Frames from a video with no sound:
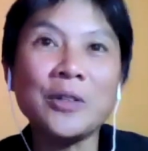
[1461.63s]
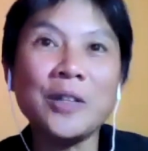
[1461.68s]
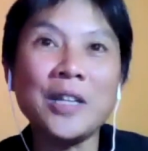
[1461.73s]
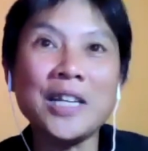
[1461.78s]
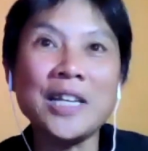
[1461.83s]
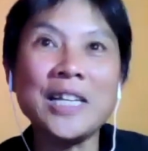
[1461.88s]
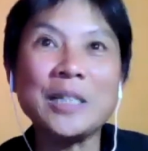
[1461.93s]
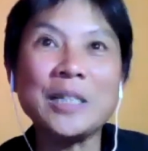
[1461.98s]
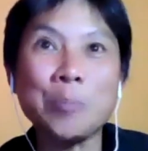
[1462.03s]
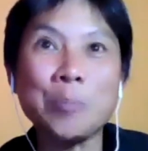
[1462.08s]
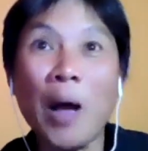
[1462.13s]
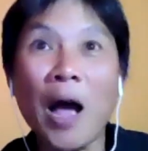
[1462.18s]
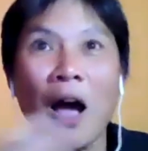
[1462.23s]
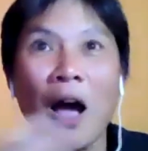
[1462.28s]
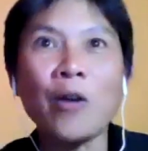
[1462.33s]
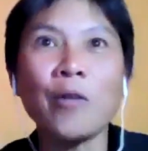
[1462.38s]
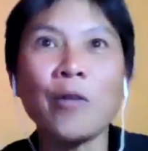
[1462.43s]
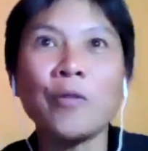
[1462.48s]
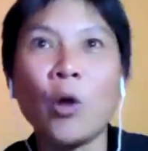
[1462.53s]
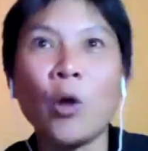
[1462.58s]
So that it's
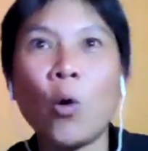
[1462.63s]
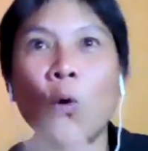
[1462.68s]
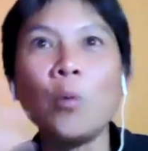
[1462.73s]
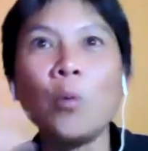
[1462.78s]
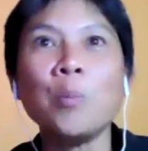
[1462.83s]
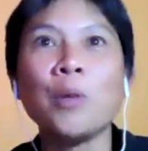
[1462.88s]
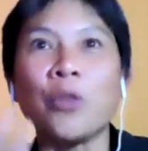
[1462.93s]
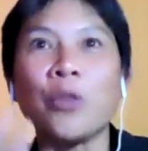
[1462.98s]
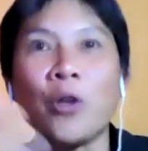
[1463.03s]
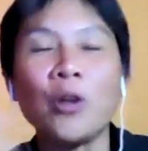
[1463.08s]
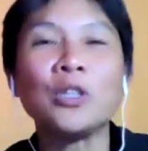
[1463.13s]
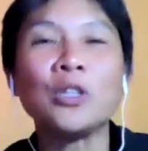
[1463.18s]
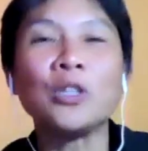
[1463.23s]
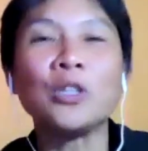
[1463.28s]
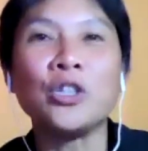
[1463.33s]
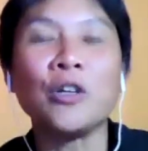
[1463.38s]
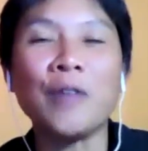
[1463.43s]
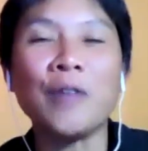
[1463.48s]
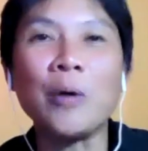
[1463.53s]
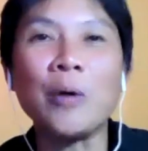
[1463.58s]
part of the whole
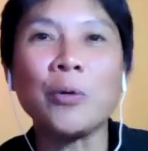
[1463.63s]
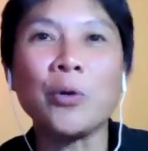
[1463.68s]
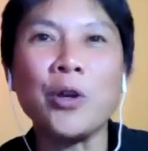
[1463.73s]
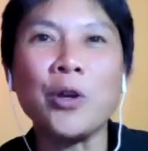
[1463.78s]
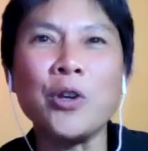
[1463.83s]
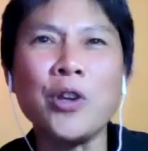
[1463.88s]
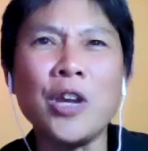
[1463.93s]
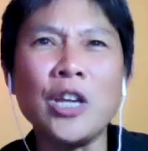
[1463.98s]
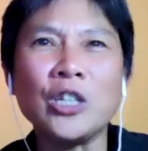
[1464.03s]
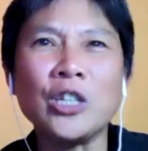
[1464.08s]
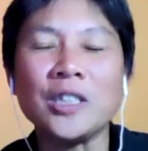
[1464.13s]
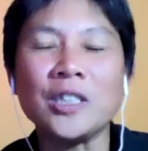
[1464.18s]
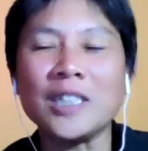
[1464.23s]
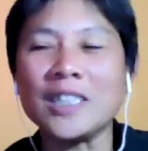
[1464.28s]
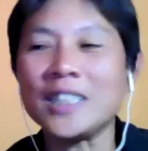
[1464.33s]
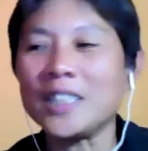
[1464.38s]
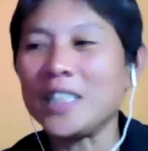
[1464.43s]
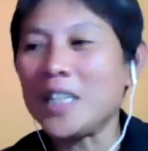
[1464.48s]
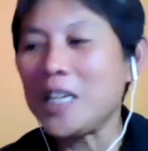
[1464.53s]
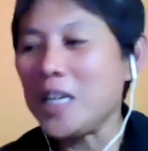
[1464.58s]
mythology of outdoor education.
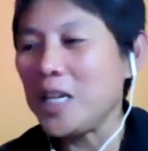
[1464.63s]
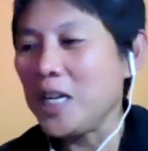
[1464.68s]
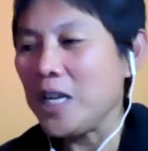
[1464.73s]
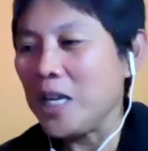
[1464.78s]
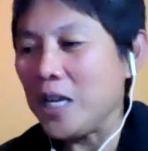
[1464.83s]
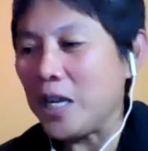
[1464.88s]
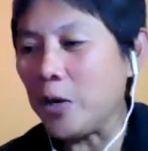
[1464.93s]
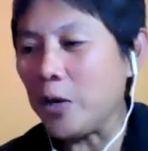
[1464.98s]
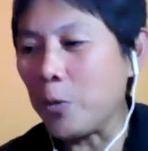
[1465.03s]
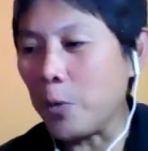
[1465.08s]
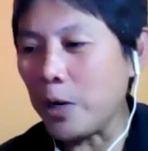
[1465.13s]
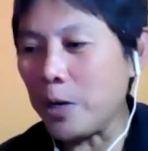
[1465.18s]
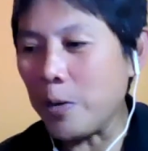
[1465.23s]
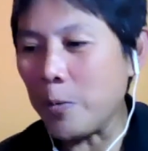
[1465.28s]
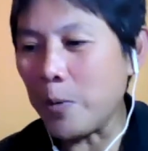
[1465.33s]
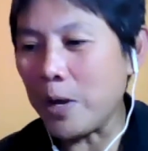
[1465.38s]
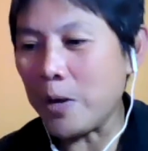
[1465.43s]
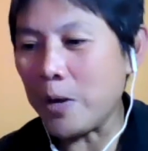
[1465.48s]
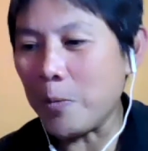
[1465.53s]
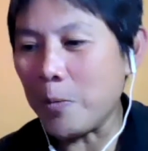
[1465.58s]
It's,
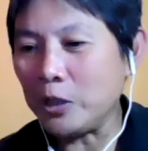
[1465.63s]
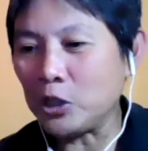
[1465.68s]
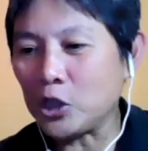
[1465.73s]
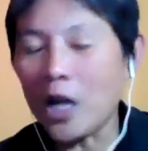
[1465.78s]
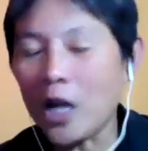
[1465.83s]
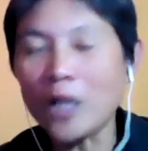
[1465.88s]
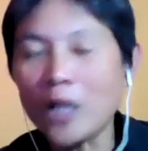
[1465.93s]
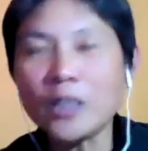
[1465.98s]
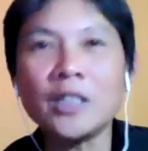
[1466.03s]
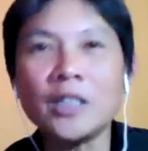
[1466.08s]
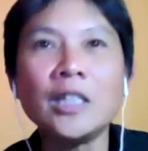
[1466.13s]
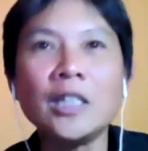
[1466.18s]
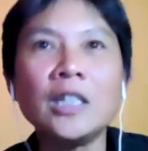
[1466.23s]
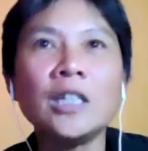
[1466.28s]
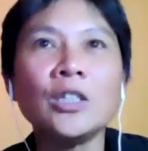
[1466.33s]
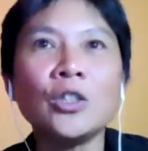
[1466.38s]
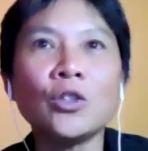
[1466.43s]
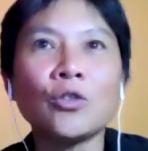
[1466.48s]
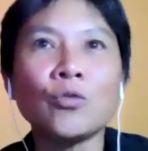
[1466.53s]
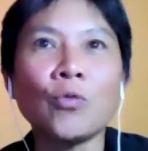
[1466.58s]
when Charles
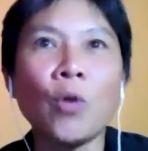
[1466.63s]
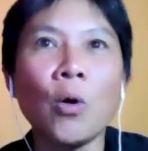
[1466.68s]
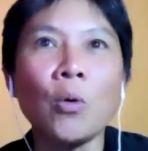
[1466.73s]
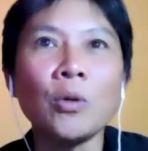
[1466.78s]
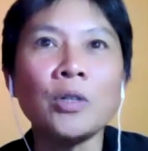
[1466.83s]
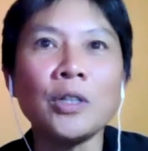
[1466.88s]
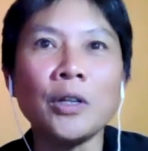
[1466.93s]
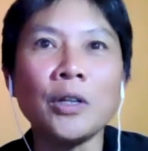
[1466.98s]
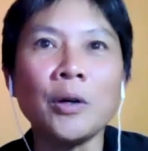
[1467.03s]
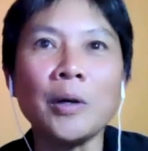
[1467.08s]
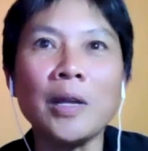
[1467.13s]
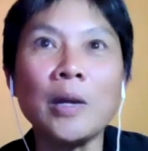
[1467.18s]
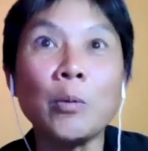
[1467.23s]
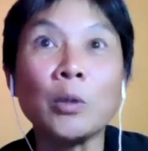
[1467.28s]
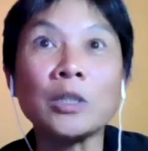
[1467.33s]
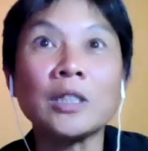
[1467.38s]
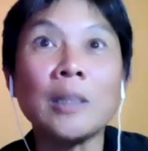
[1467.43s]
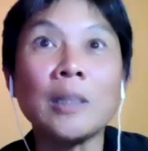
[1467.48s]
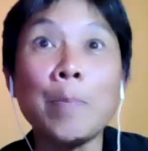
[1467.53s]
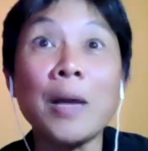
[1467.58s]
Dickens wrote, it
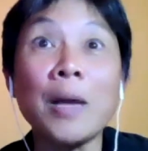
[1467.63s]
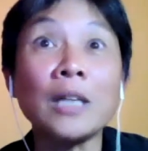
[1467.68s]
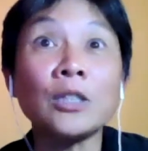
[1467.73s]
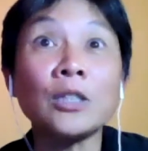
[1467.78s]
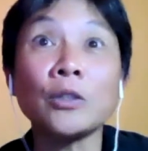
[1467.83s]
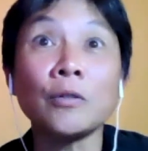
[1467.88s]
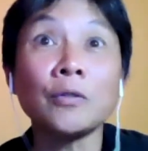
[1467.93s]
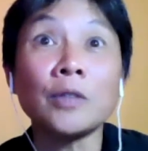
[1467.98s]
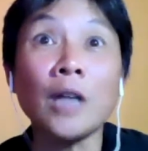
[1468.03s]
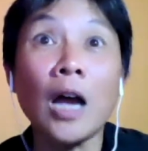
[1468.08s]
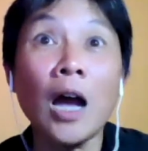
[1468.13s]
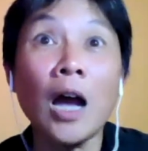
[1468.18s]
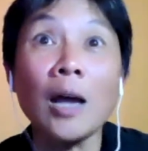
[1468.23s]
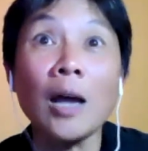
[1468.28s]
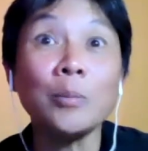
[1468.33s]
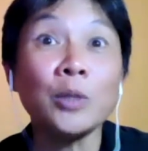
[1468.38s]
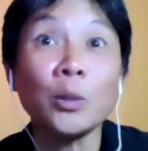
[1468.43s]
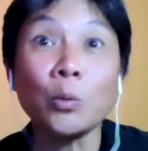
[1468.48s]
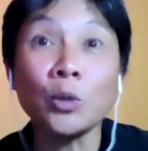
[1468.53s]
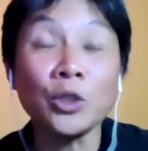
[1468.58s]
was the best of
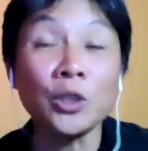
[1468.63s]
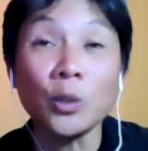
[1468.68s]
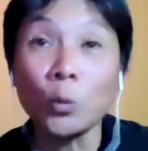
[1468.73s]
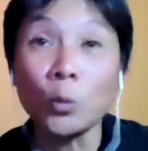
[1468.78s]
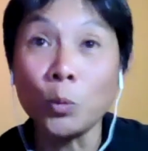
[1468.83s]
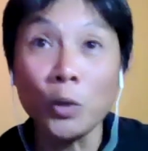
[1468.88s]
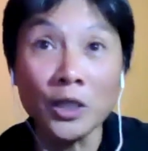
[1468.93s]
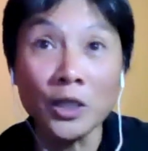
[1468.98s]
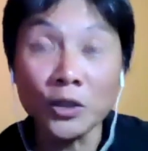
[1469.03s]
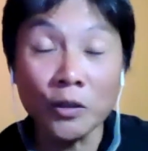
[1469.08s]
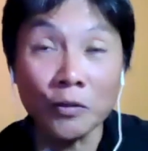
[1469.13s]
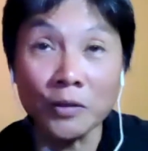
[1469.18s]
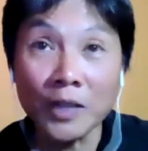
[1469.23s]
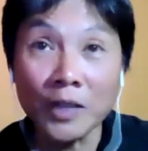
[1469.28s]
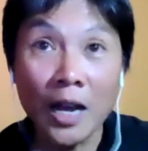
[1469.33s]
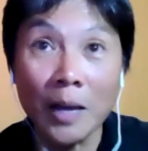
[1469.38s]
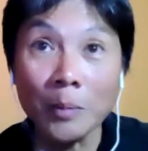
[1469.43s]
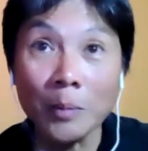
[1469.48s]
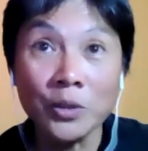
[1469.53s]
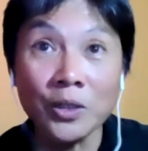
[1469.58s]
times, it was the worst of
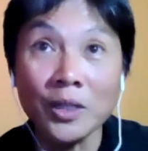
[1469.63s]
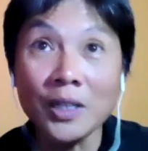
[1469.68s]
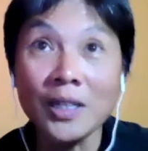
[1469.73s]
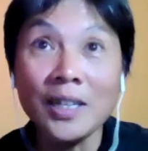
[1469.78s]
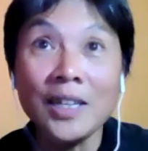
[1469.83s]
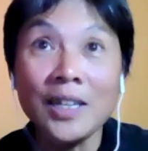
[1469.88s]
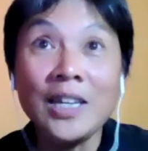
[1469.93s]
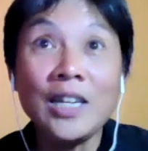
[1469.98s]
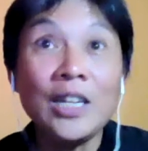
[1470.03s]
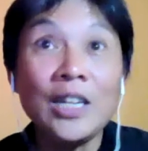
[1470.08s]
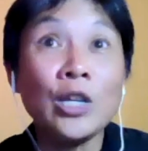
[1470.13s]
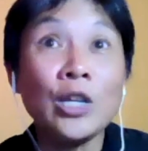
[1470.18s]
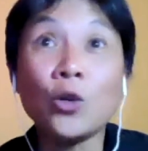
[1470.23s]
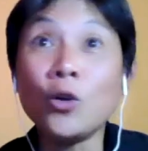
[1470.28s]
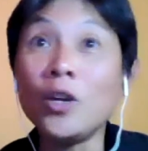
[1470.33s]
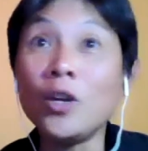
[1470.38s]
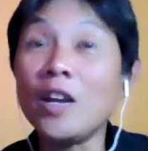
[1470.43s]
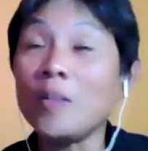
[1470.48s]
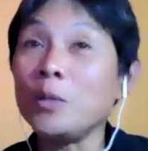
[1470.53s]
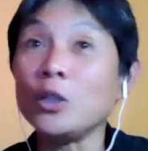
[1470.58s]
times, he
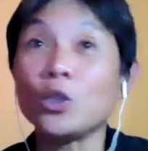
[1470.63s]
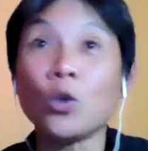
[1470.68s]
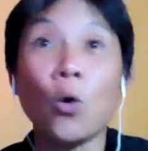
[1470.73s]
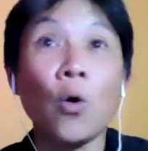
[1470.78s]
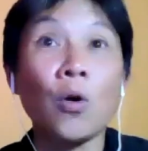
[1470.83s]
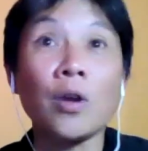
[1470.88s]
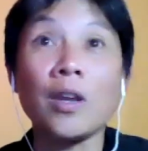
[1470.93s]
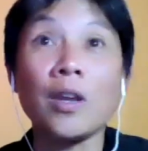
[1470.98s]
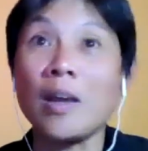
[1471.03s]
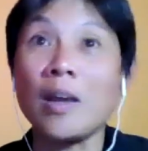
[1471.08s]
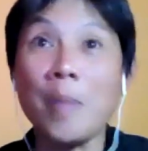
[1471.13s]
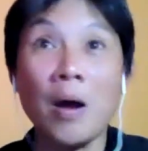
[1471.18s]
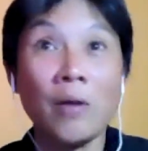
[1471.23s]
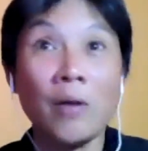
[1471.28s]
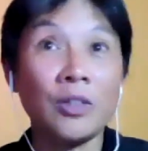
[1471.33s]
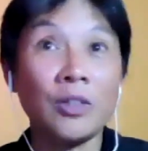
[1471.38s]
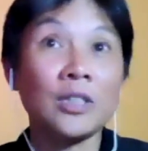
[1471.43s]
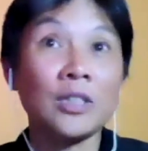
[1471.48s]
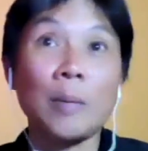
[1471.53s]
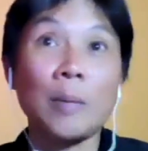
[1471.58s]
could have been talking
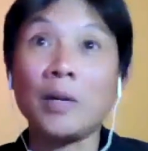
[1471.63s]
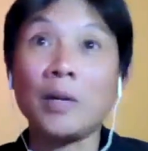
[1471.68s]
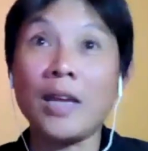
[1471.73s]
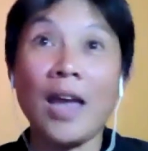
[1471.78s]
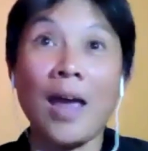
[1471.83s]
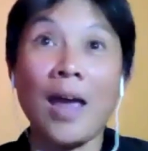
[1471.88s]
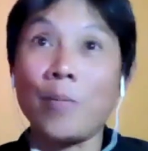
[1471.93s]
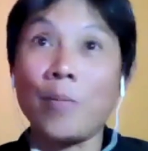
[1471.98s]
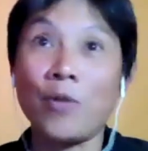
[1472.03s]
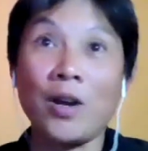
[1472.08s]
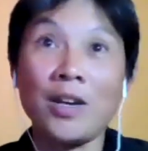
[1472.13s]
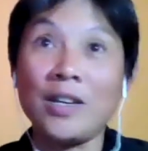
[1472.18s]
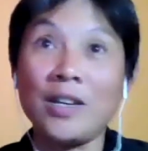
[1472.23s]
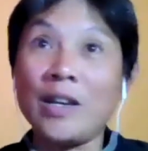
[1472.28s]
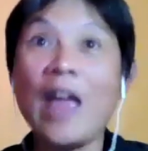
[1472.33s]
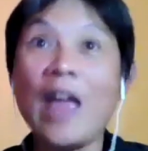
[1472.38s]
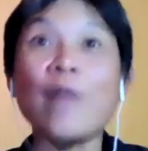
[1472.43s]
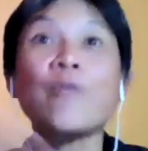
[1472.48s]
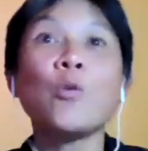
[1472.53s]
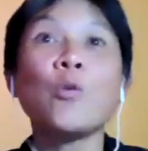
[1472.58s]
about the summer camp, right?
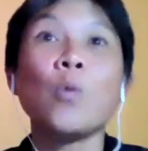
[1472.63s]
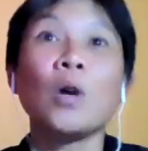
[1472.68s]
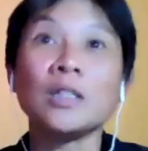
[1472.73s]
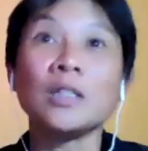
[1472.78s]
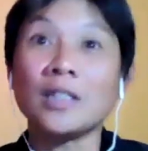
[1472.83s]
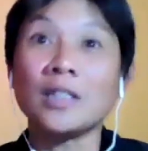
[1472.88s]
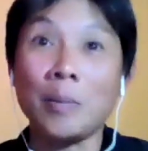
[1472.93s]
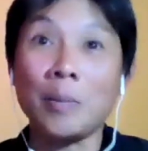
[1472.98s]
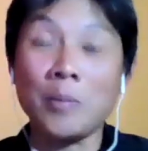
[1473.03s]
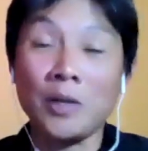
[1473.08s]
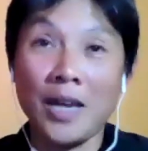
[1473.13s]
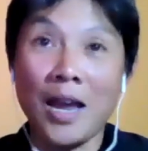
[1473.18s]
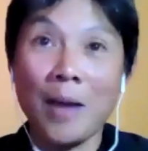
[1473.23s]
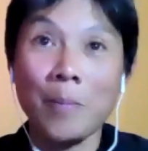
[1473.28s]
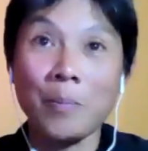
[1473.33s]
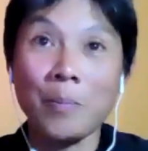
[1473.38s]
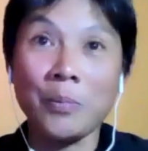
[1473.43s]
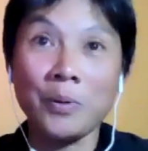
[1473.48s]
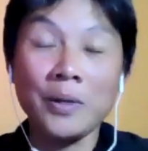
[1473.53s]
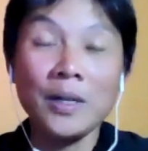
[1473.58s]
Everyone's summer
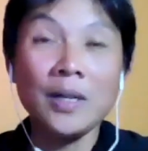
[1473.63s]
camp.